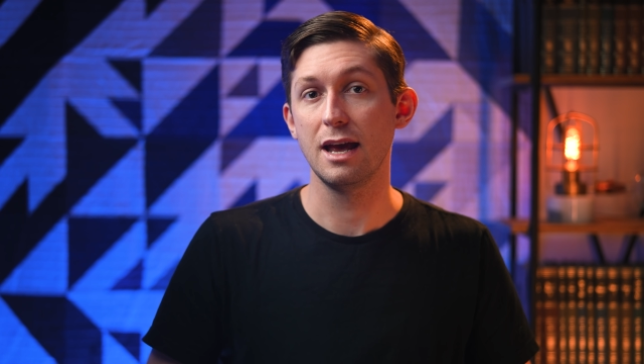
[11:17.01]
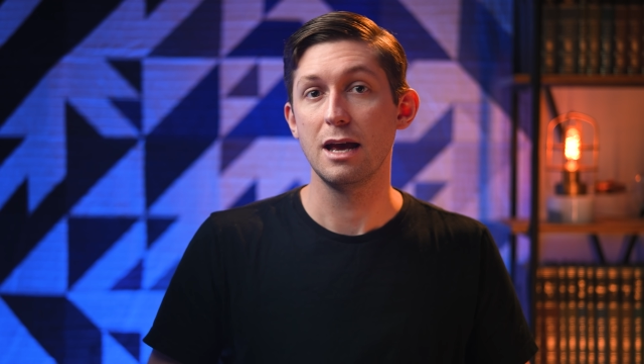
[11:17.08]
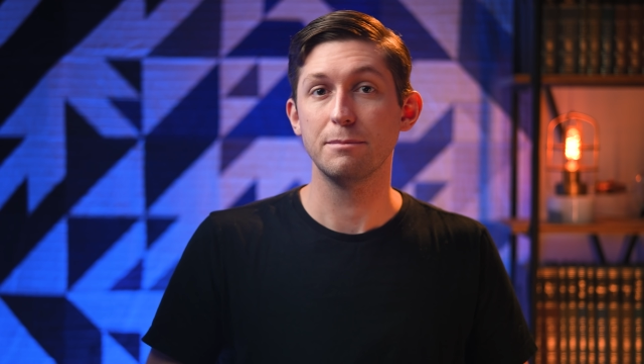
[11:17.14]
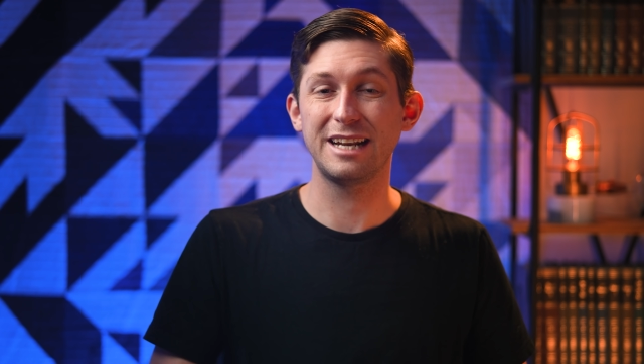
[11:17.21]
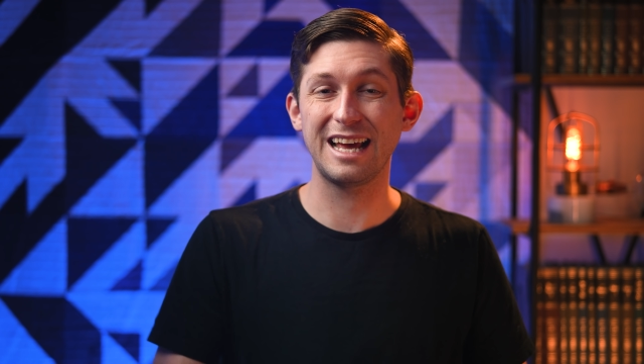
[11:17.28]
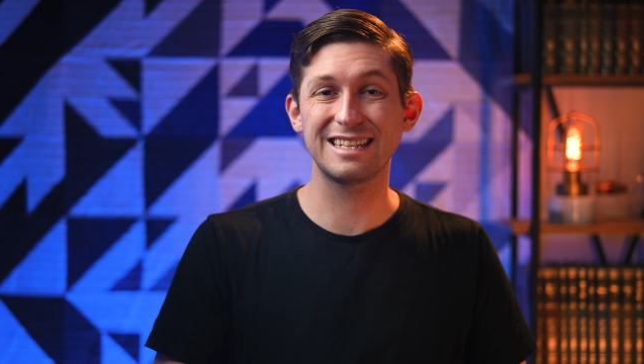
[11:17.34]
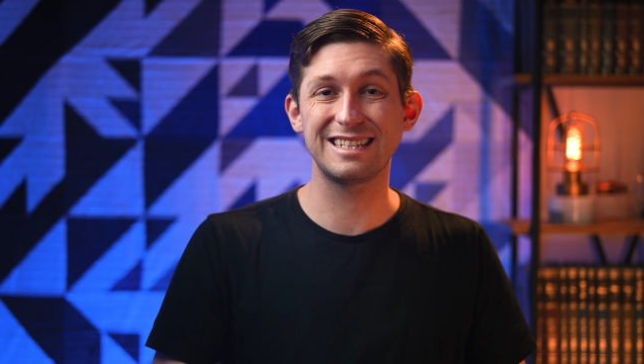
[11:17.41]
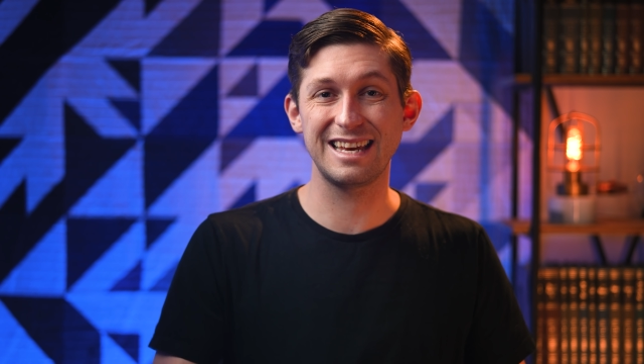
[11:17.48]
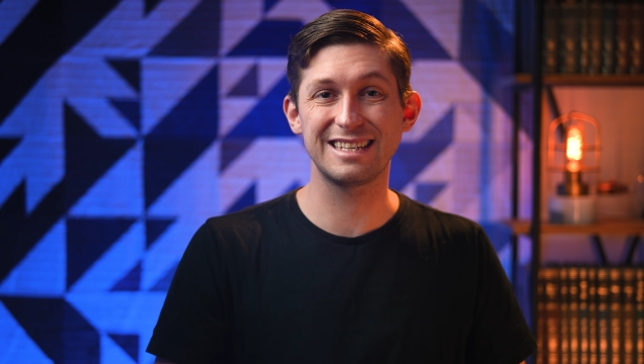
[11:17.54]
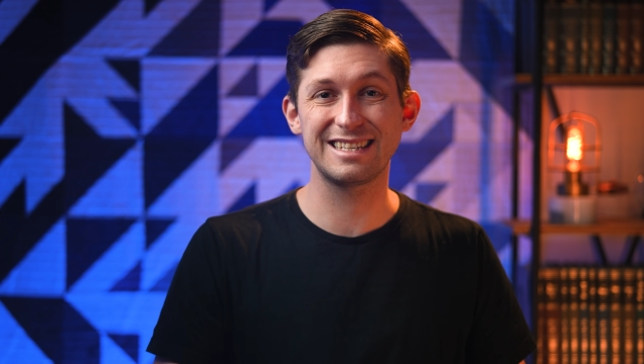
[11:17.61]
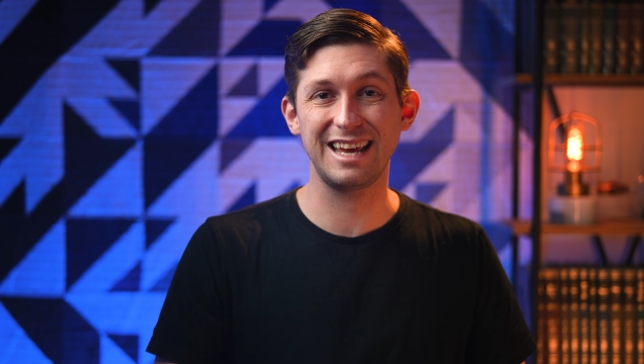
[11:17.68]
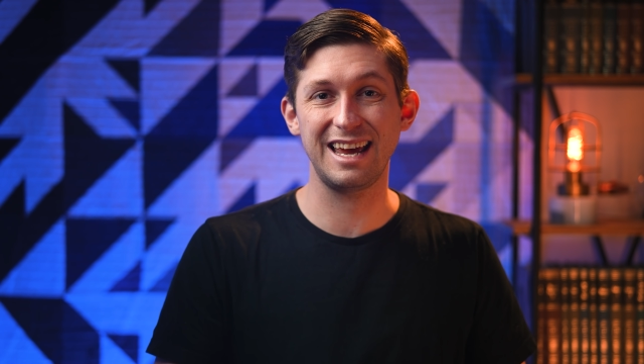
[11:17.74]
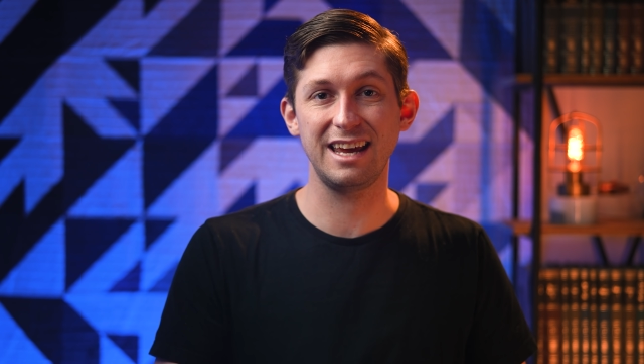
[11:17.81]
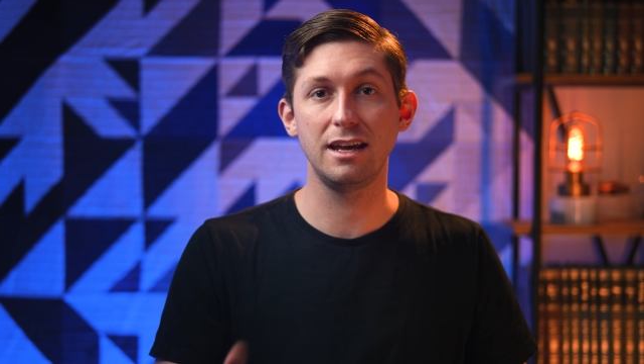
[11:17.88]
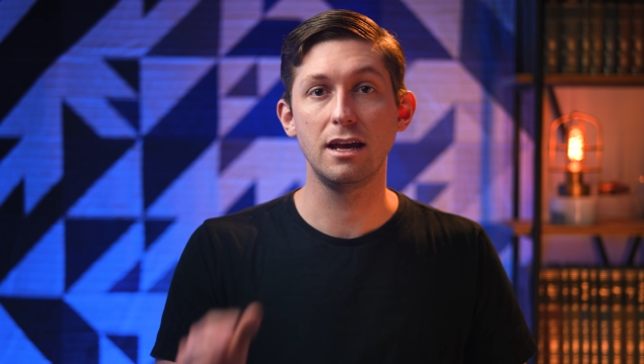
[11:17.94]
but as they
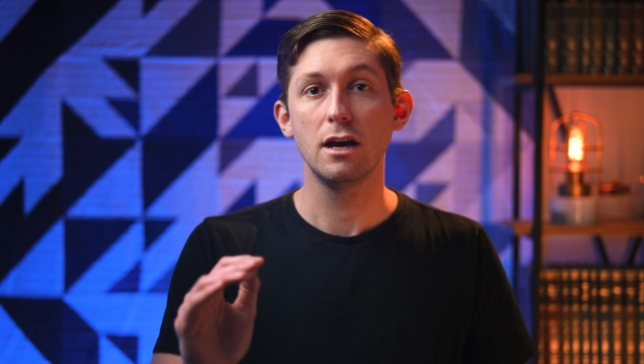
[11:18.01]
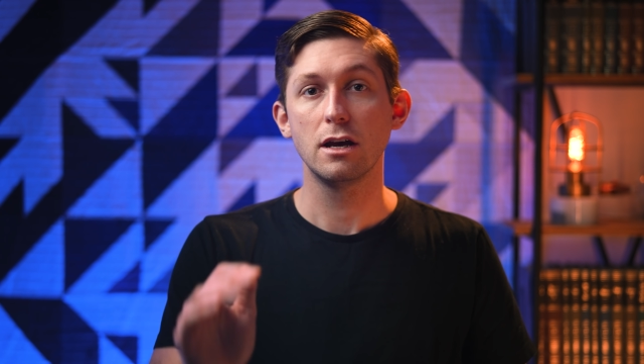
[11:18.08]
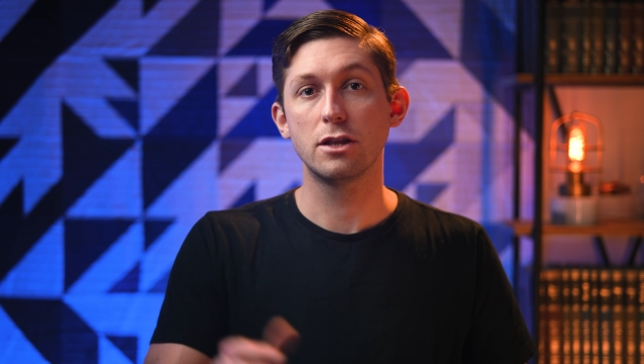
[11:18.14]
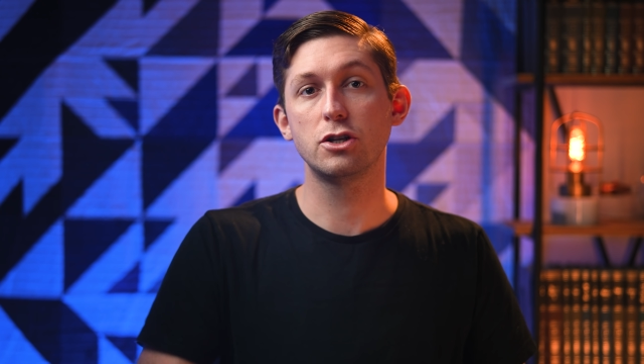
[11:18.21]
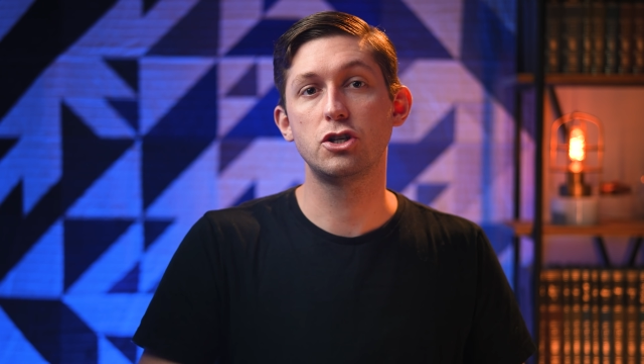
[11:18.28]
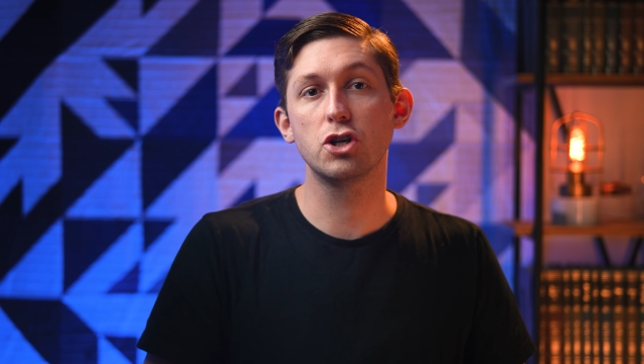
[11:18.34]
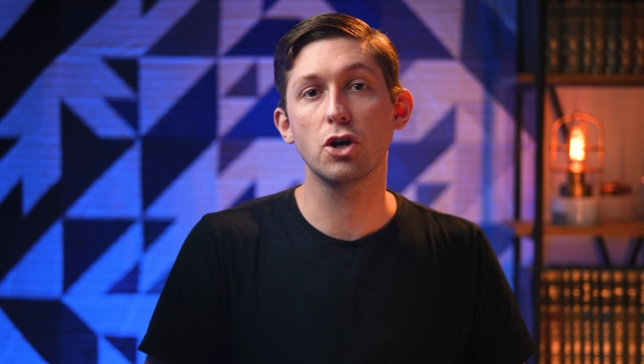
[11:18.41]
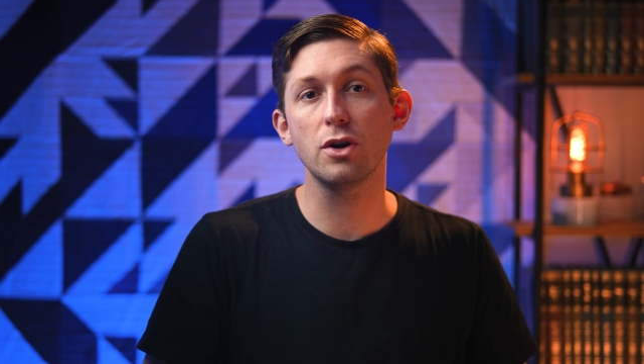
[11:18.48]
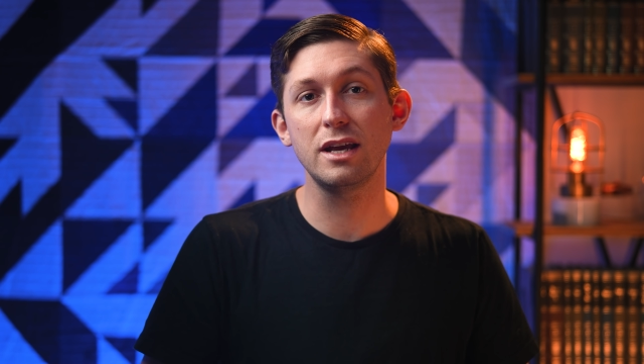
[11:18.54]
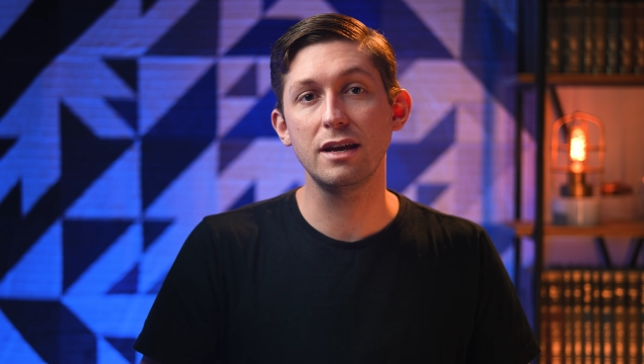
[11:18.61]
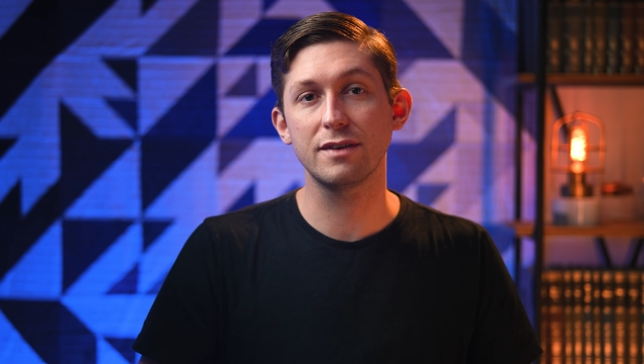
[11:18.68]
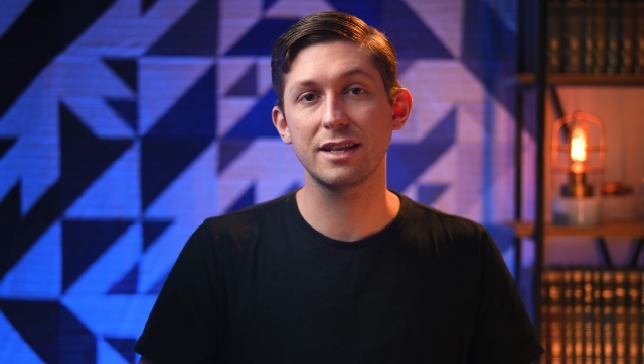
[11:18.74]
say, the journey of